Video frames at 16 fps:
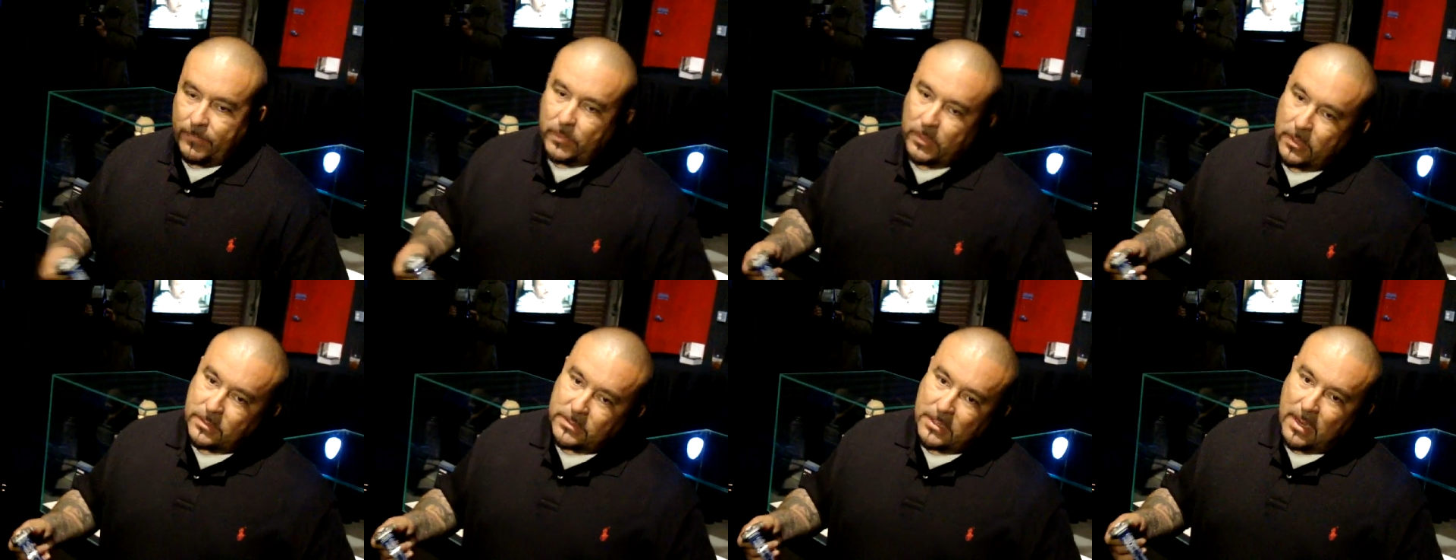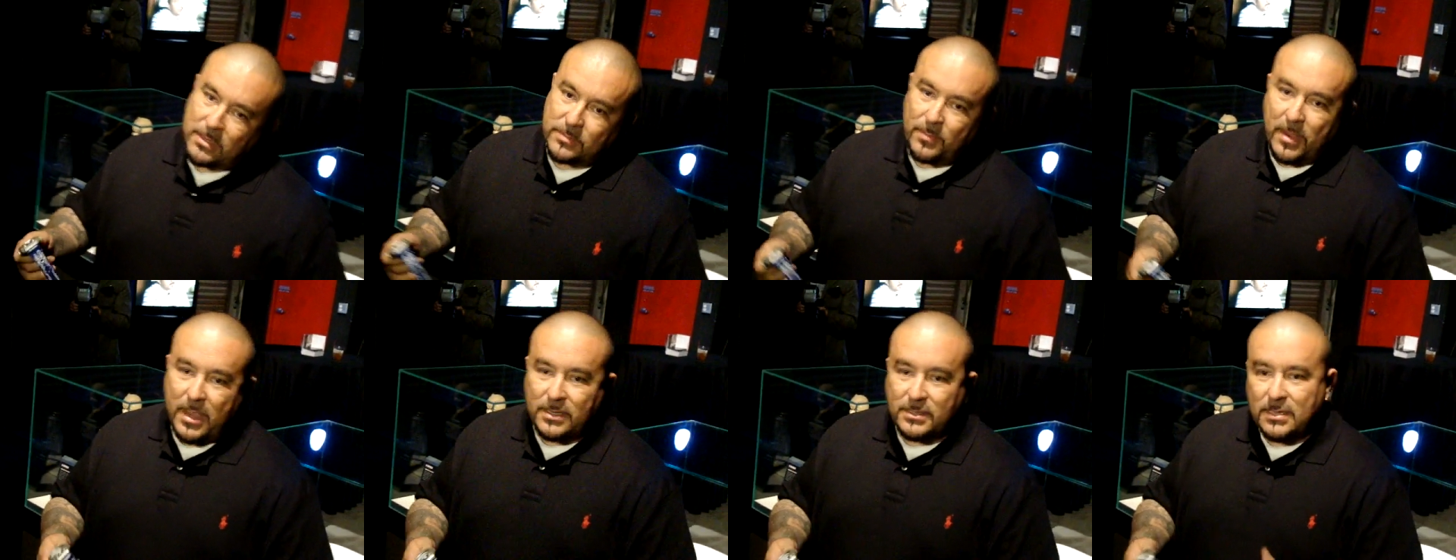Good Times,
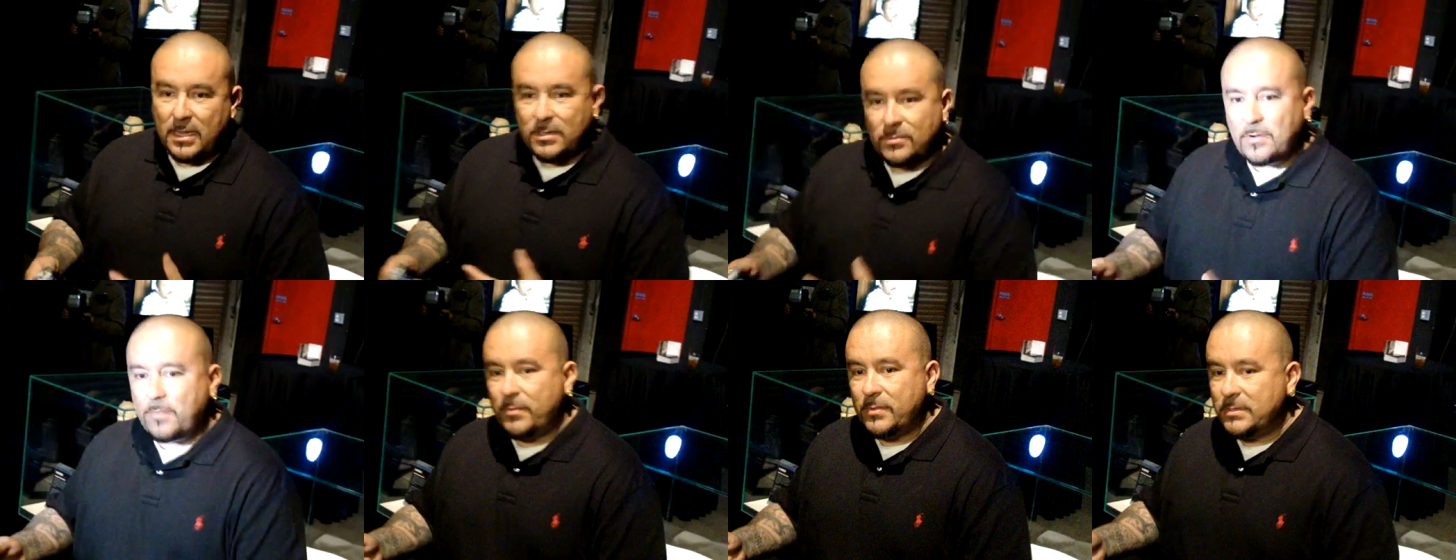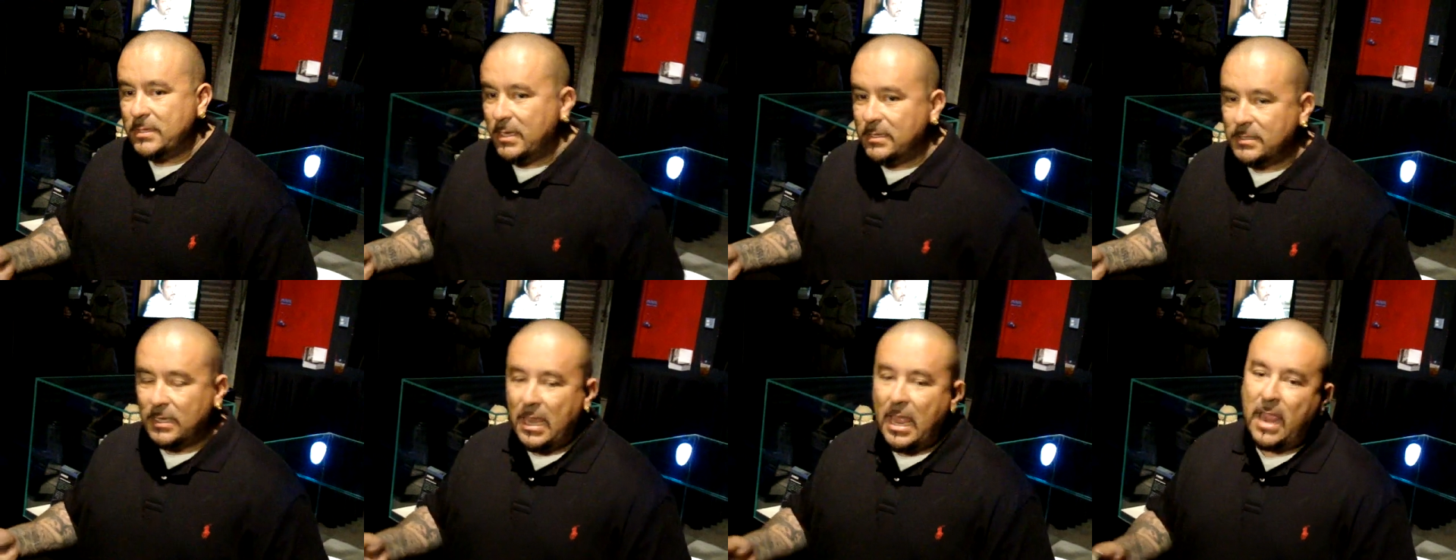Bad Times
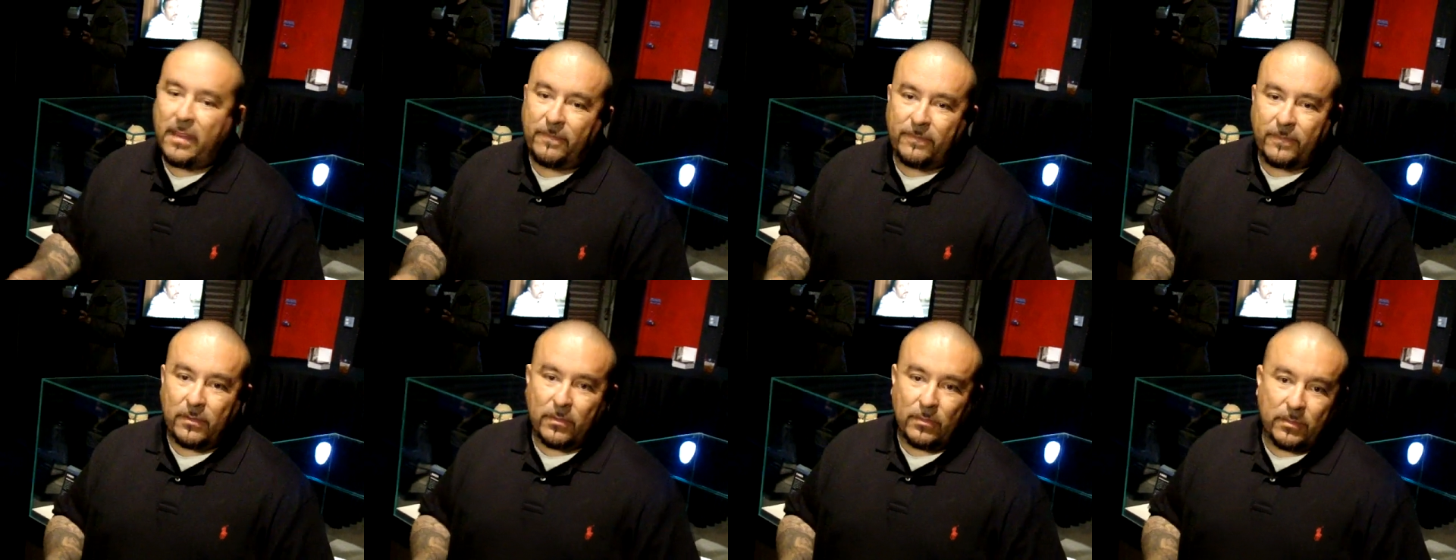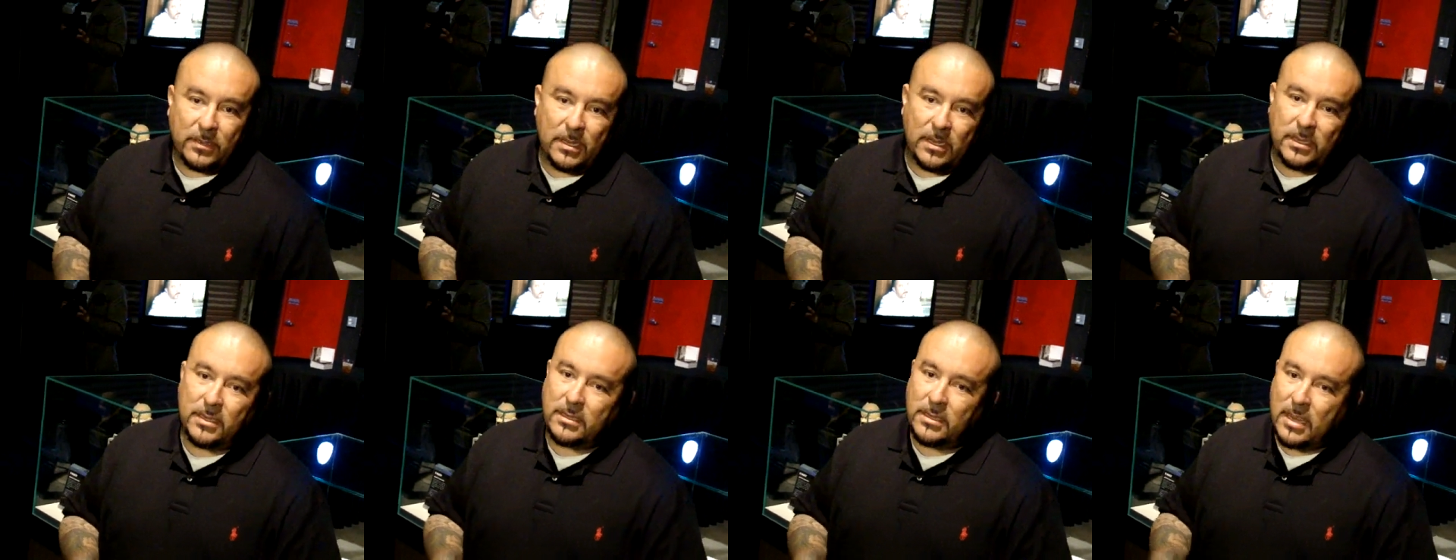represents life, you know, yin
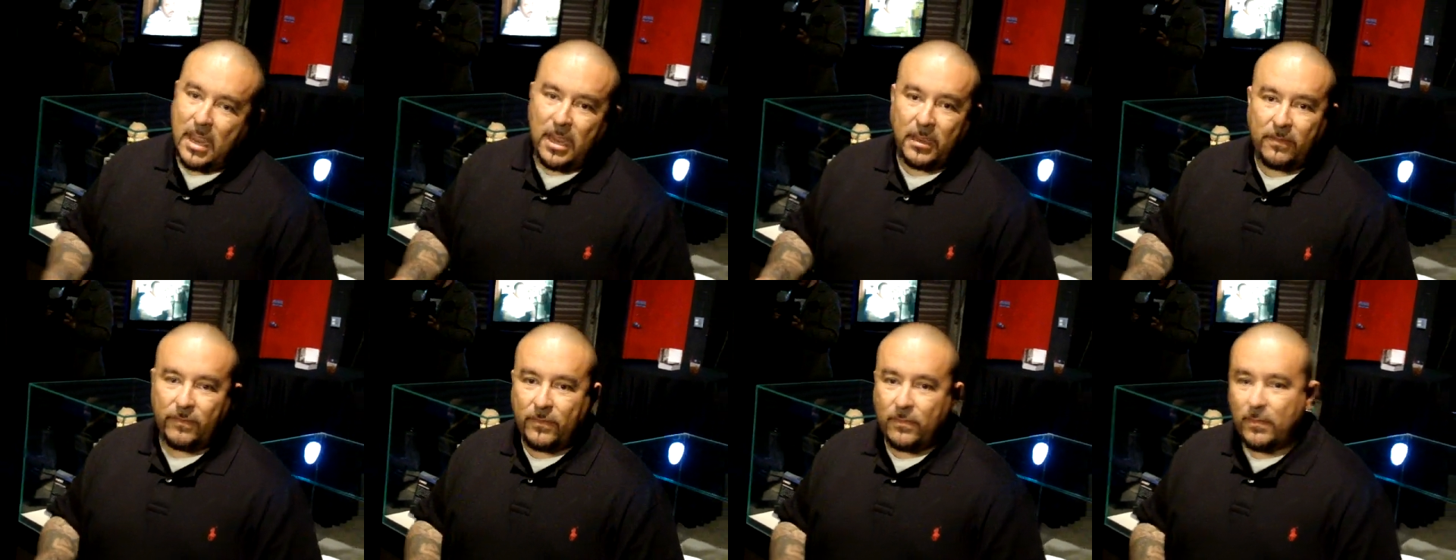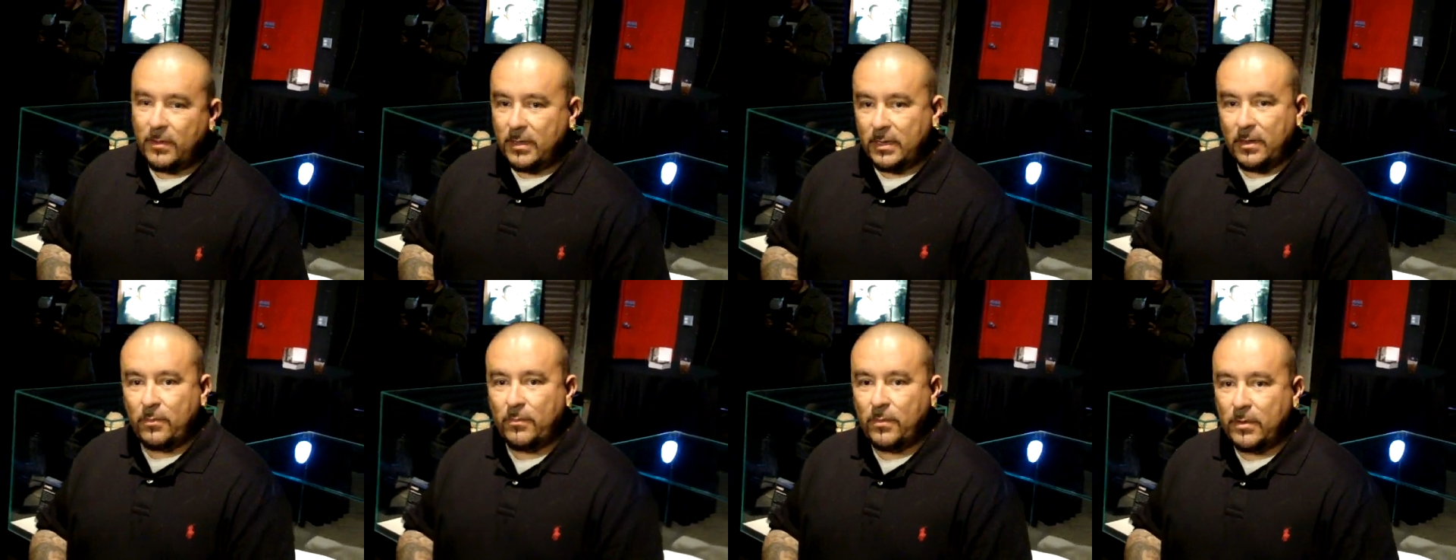and yang, if you want to
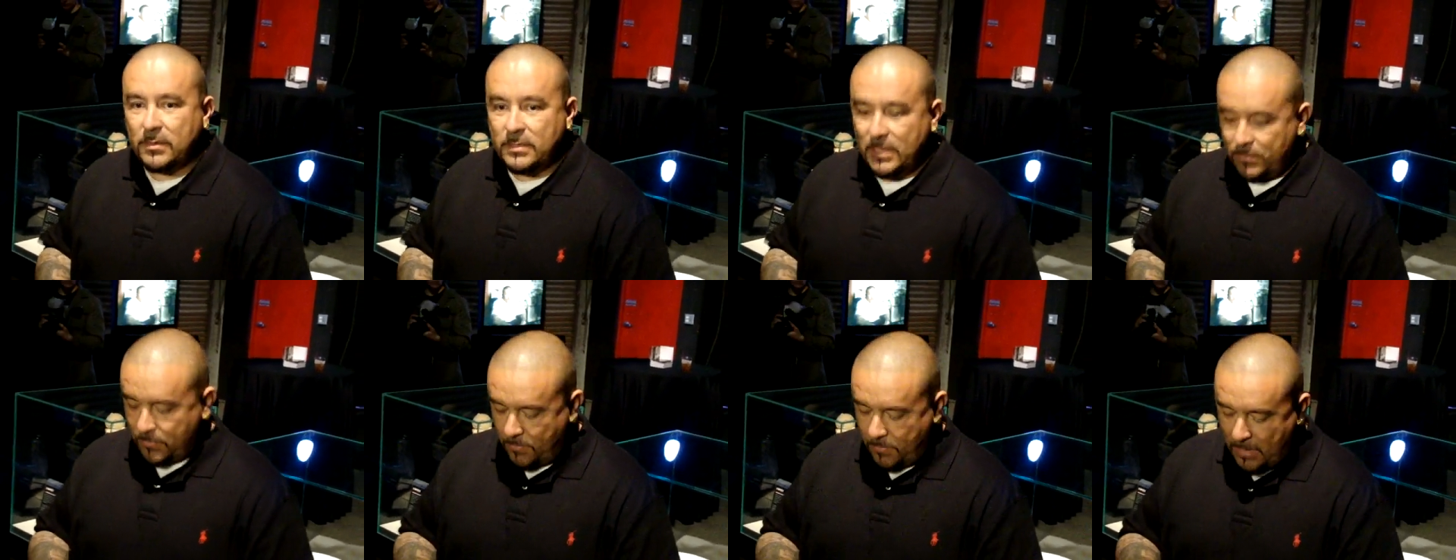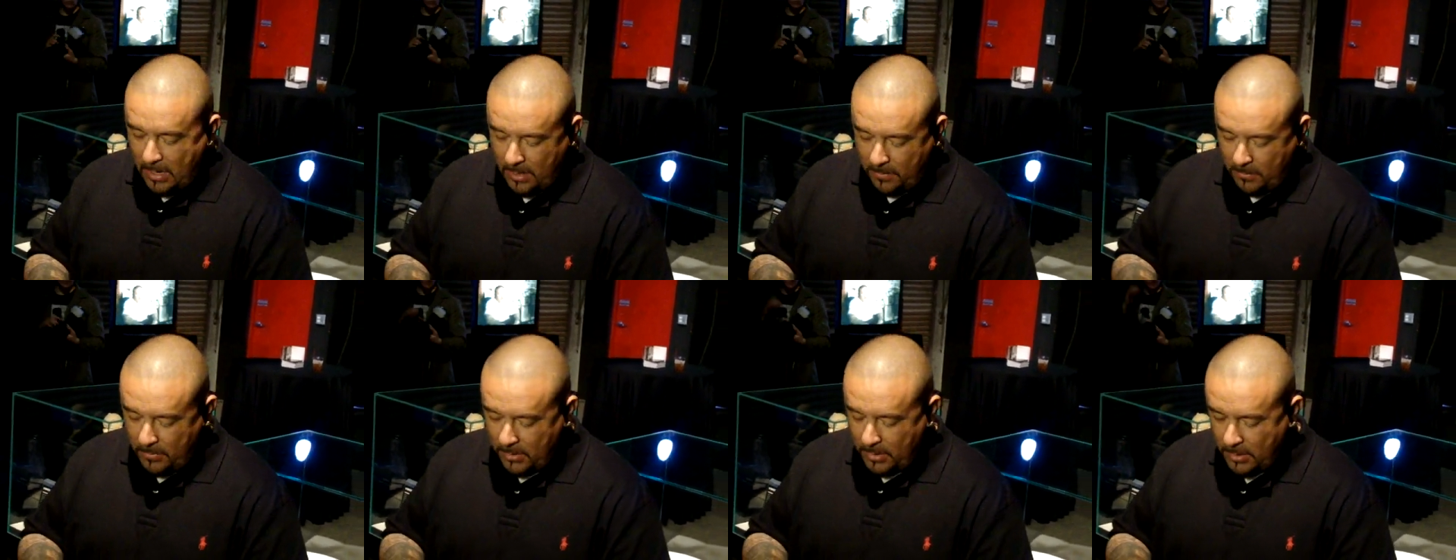get real deep about it.
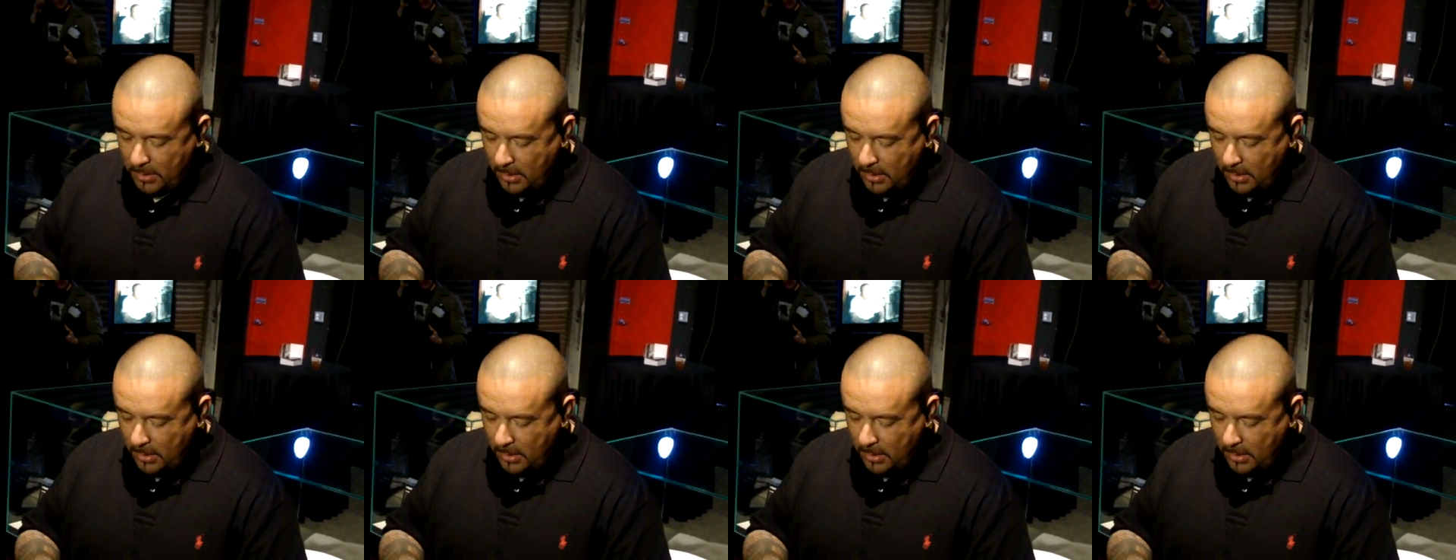But